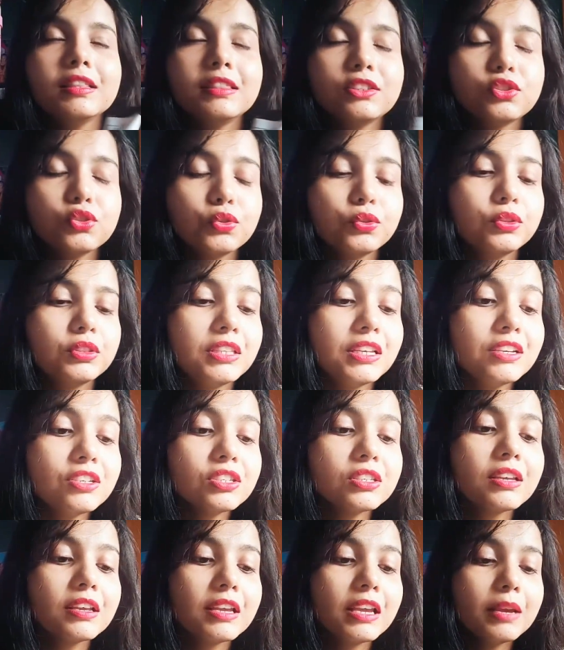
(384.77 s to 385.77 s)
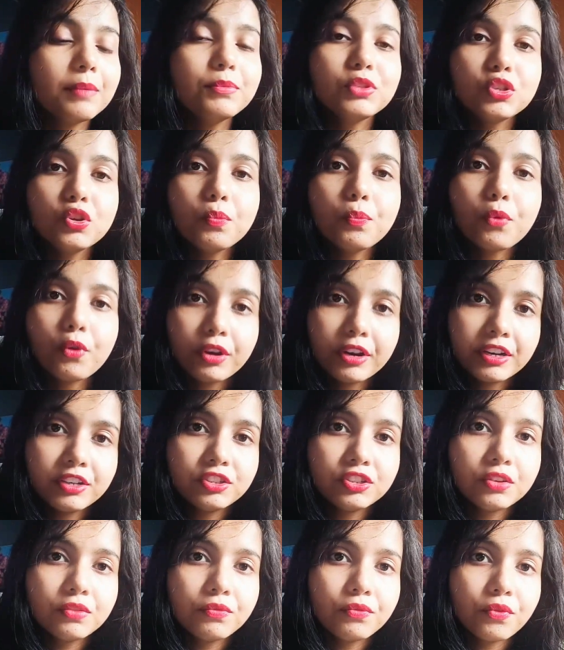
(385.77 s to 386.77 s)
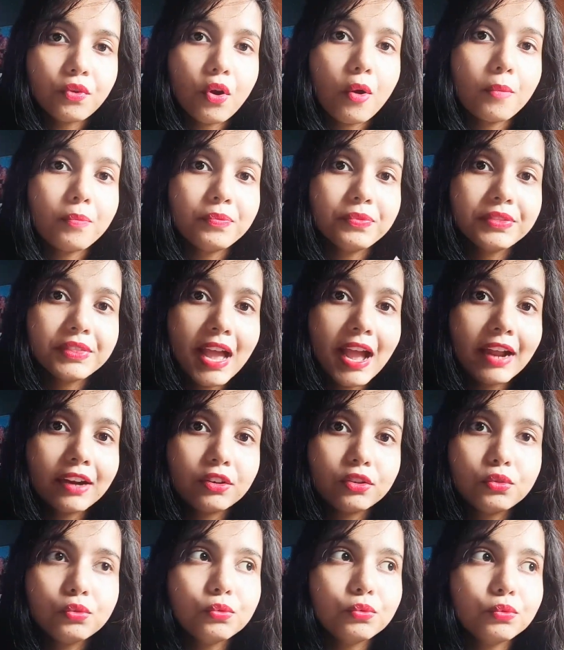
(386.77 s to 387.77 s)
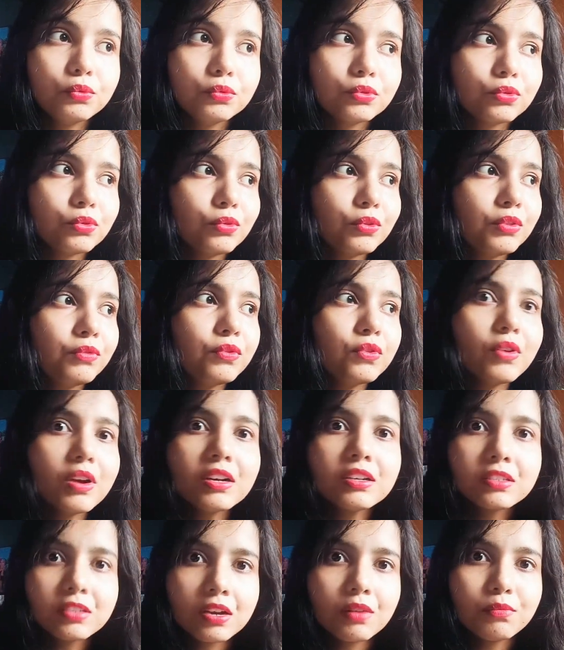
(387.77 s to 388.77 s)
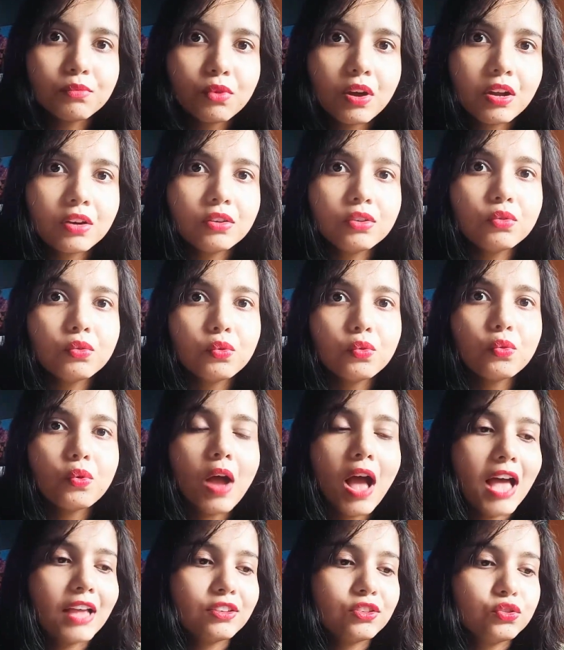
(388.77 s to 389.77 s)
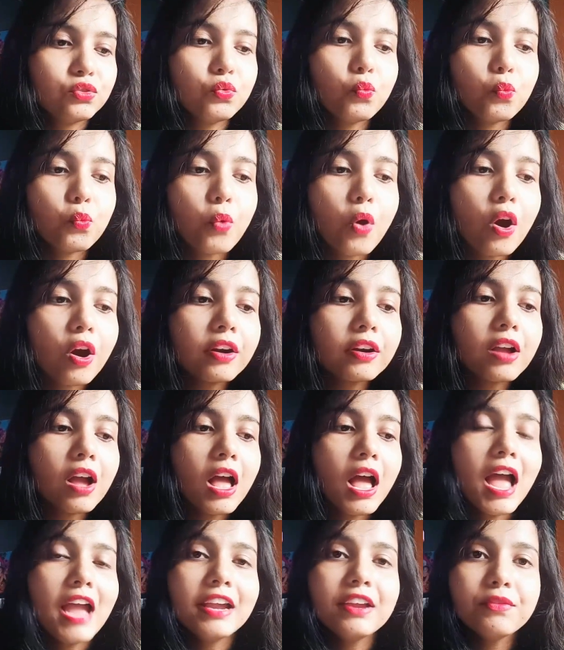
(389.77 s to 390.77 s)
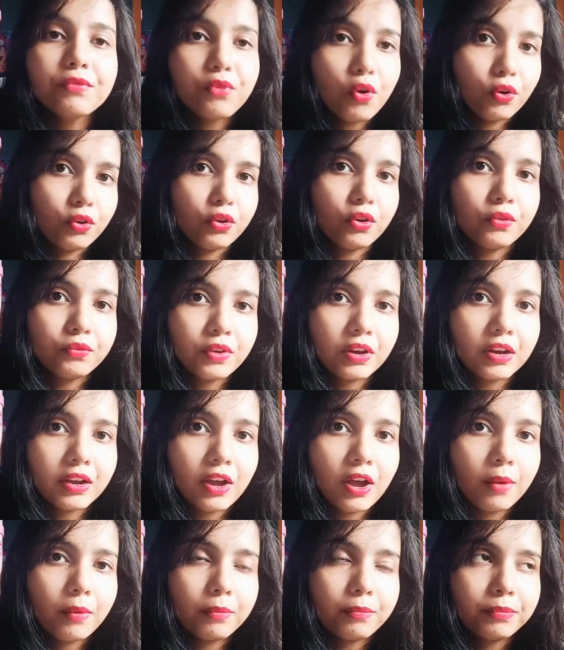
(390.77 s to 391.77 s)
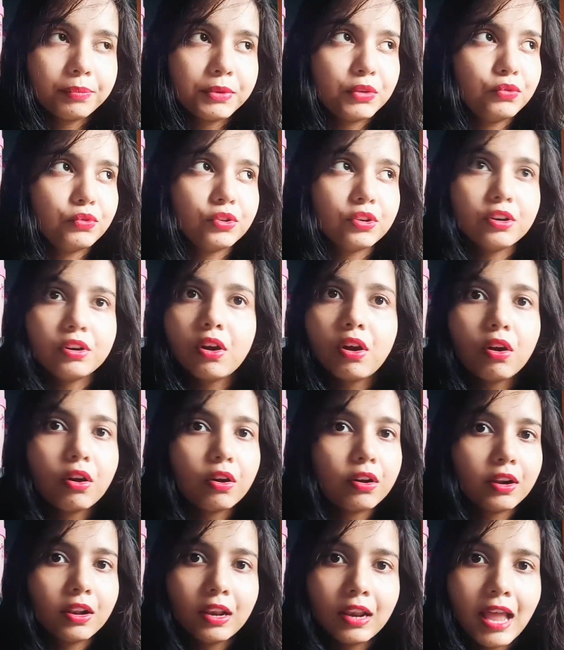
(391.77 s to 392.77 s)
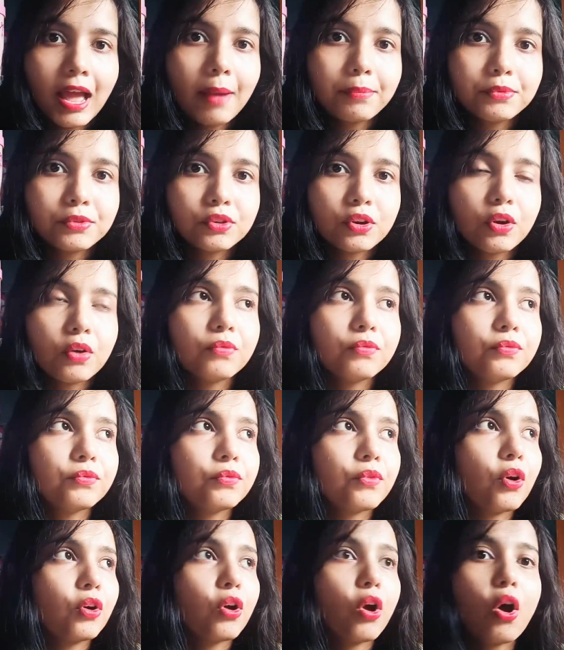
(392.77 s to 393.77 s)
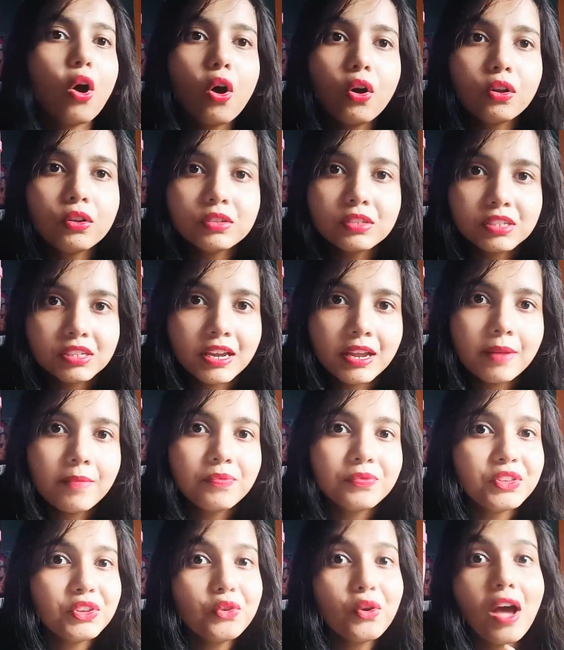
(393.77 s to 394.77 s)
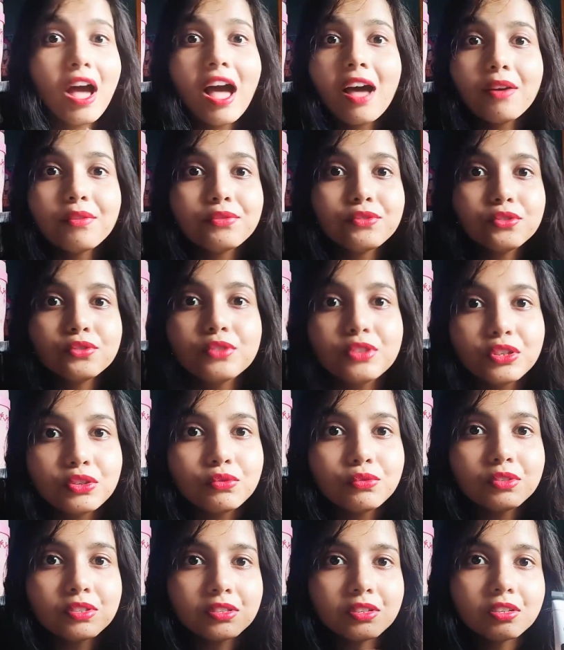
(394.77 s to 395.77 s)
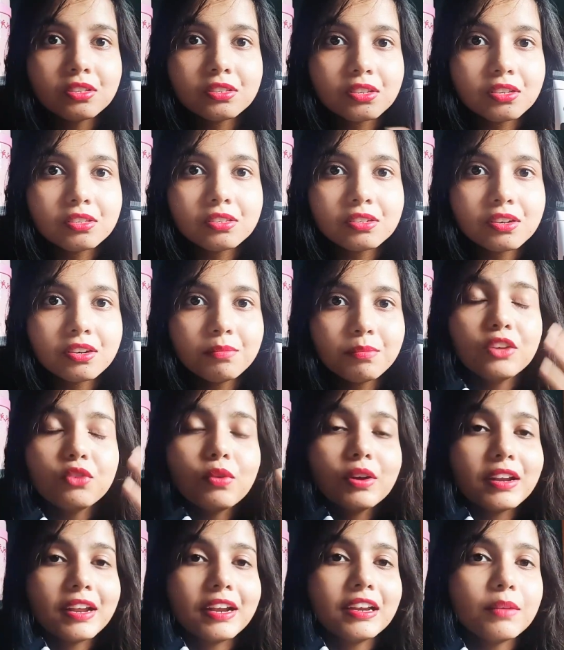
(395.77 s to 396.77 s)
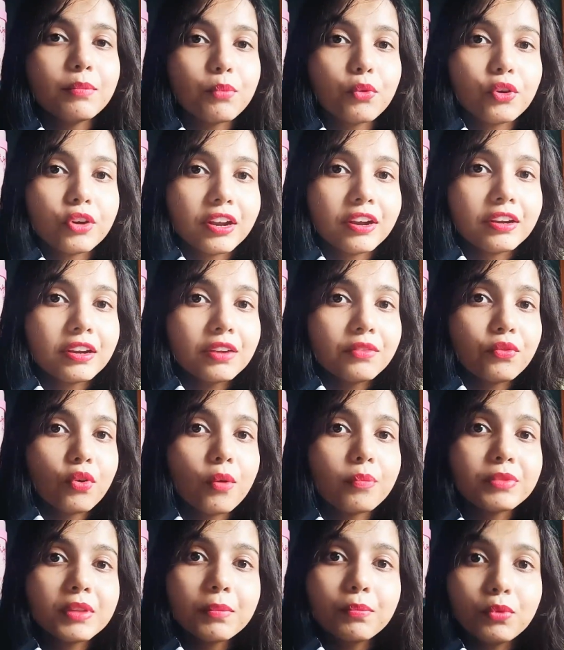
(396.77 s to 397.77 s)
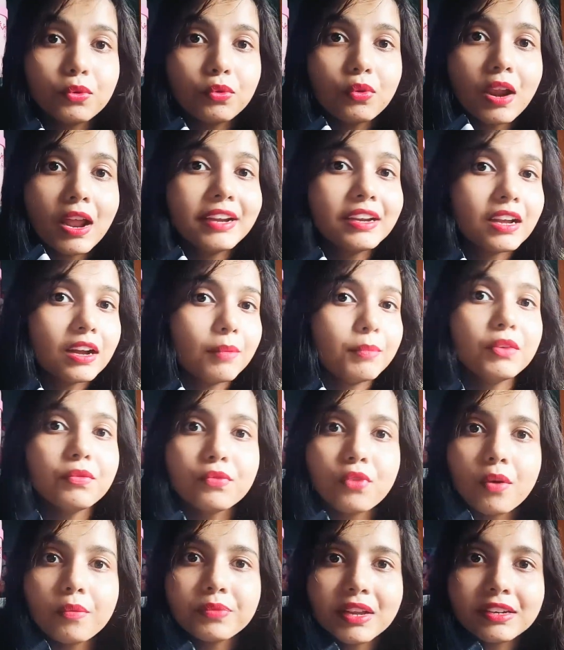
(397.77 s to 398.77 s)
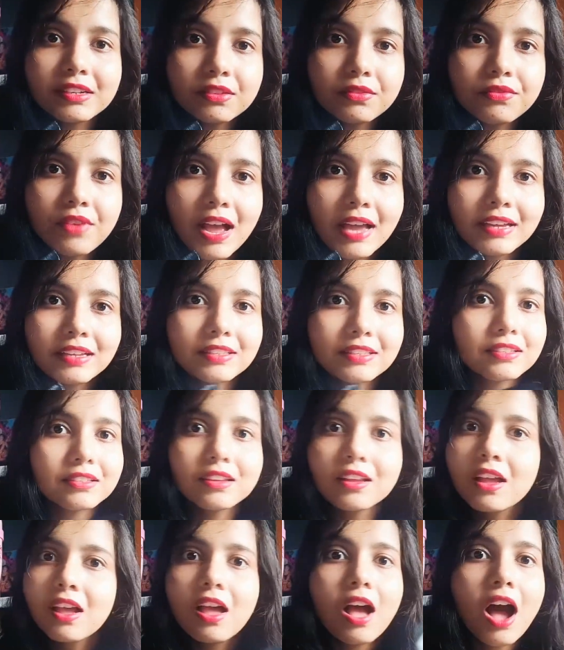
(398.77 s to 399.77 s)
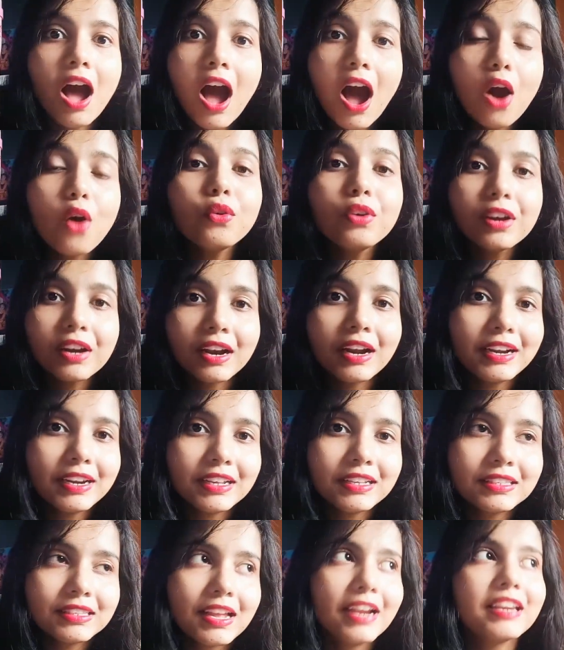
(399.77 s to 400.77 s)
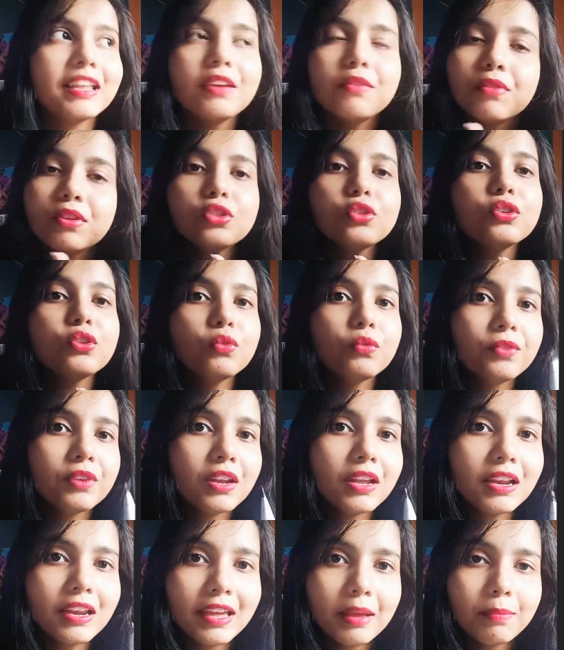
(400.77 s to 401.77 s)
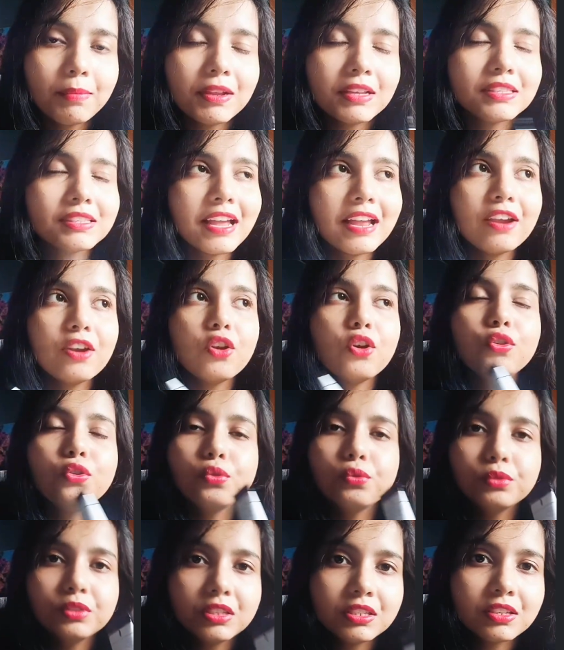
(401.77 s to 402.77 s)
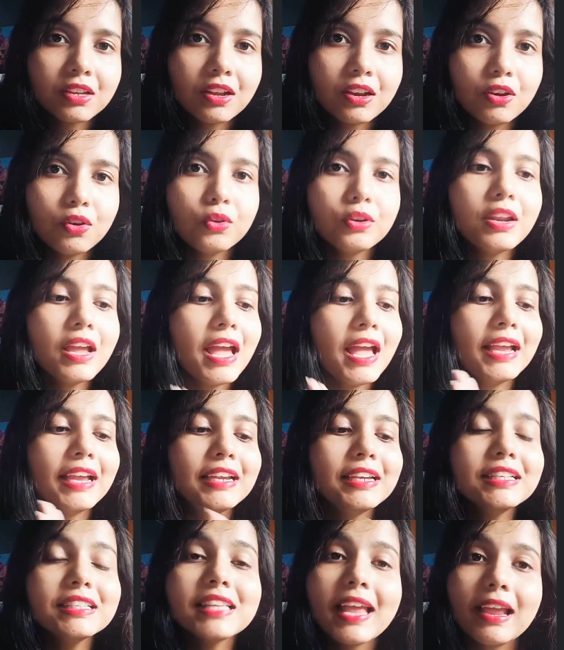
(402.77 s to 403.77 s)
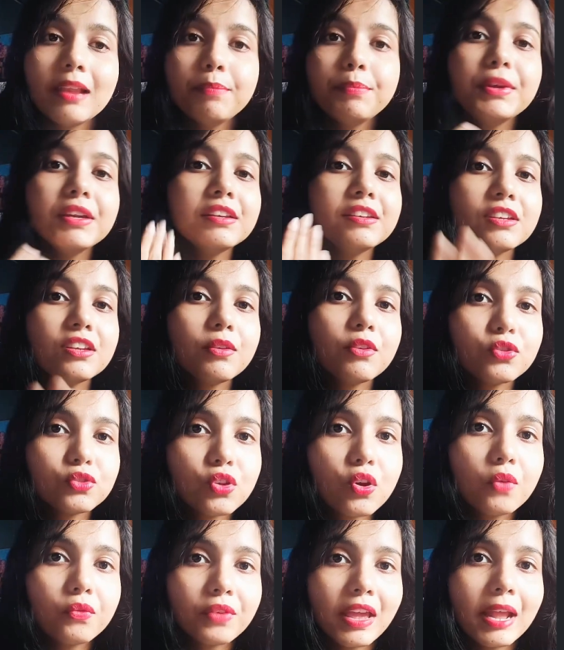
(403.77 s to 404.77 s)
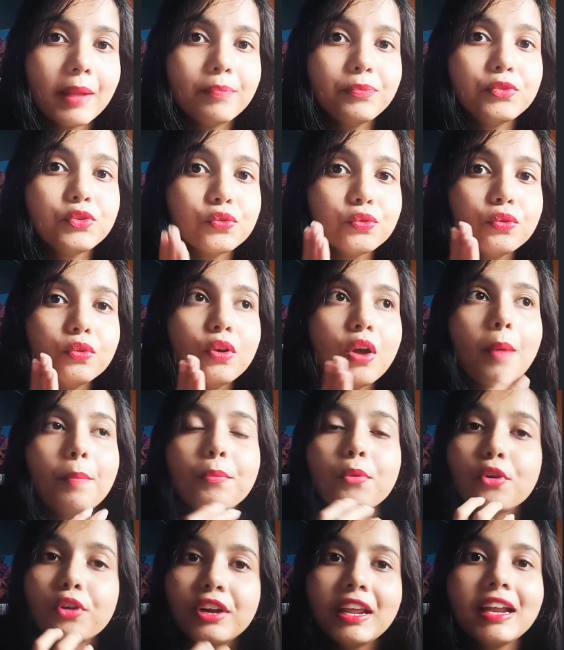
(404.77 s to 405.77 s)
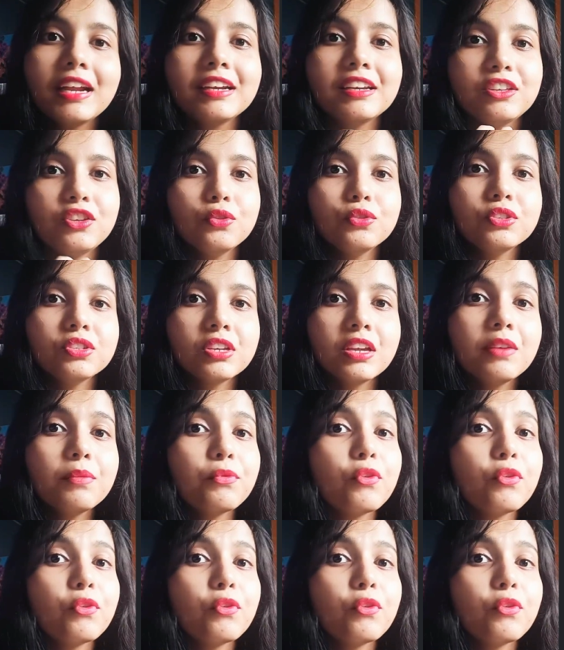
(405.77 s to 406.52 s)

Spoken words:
So this gives you protection from that too. So if you are someone who has to work in front of a computer or a laptop for all day, you have to use this sunscreen. You are getting protected from the blue light coming from that device. How great is that? Even though Juvenile A Plus cannot do this alone, it is helping Tinosorb M to protect your skin